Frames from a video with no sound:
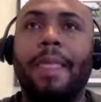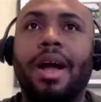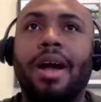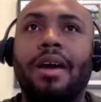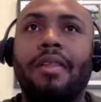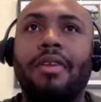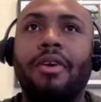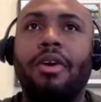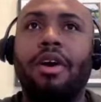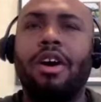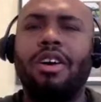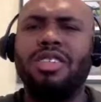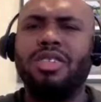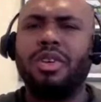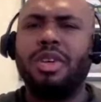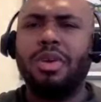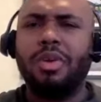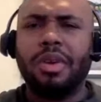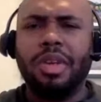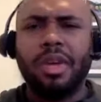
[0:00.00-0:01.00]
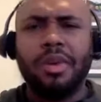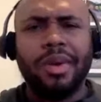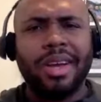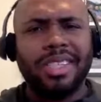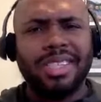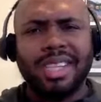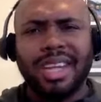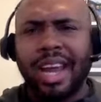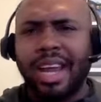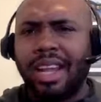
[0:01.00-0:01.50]
There are also
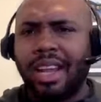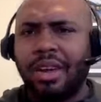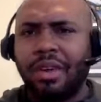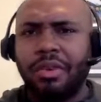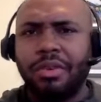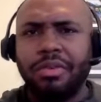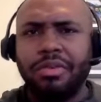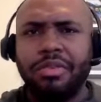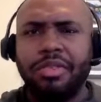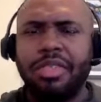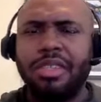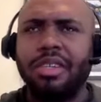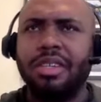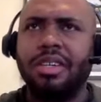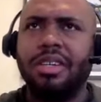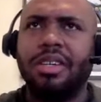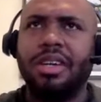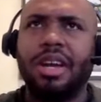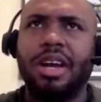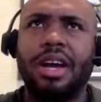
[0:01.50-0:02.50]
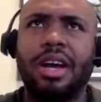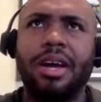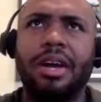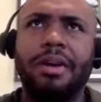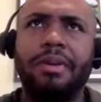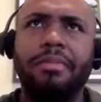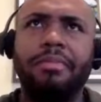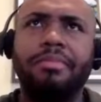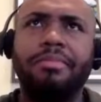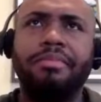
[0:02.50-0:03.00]
USDA loans,
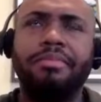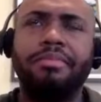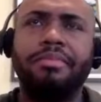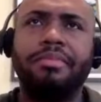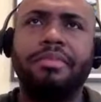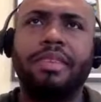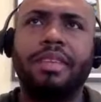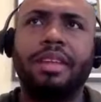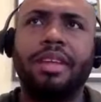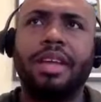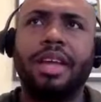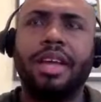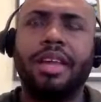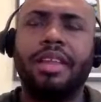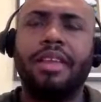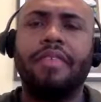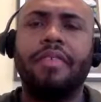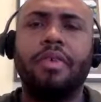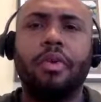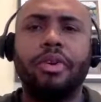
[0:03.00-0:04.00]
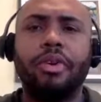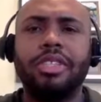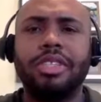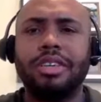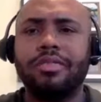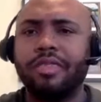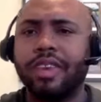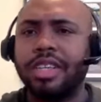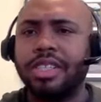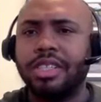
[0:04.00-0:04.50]
and then of course
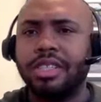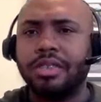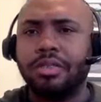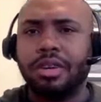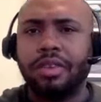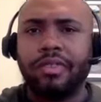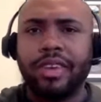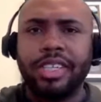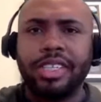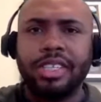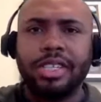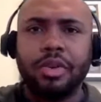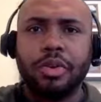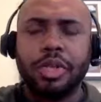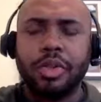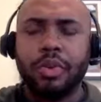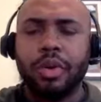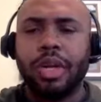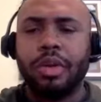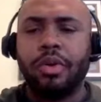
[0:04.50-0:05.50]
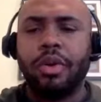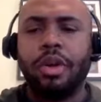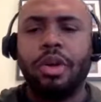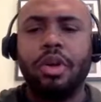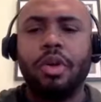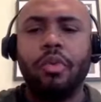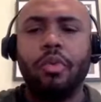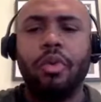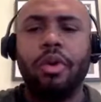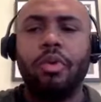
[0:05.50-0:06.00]
conventional. Conventional is what
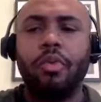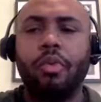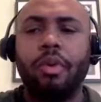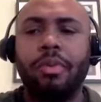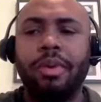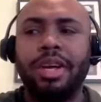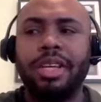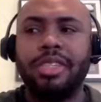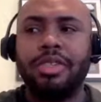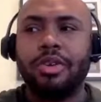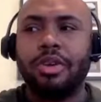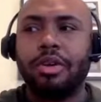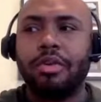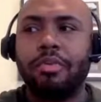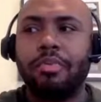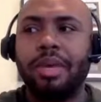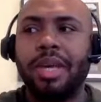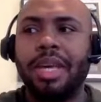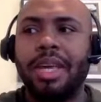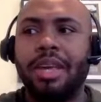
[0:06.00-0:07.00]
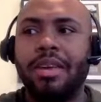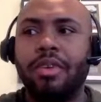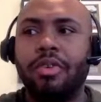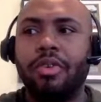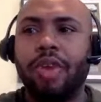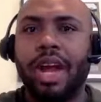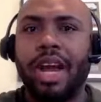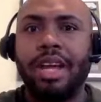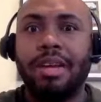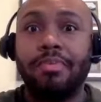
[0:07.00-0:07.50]
would be considered to be
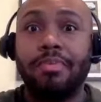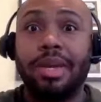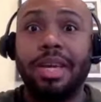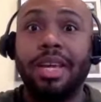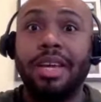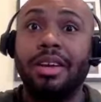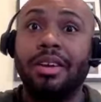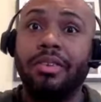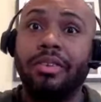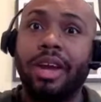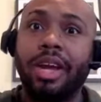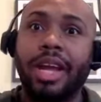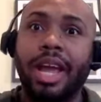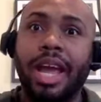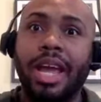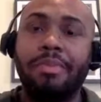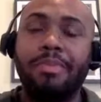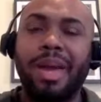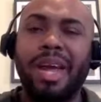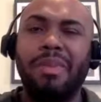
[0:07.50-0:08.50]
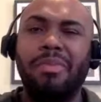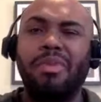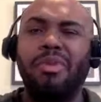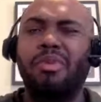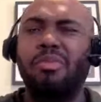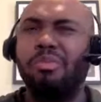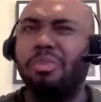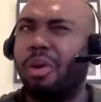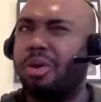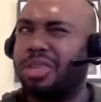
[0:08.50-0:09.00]
grade B and grade A paper
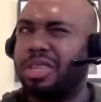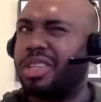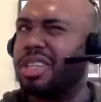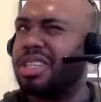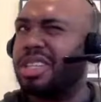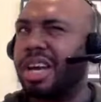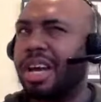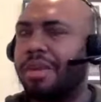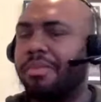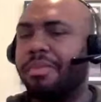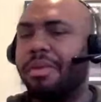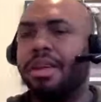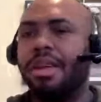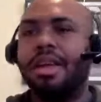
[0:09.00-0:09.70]
most of the time,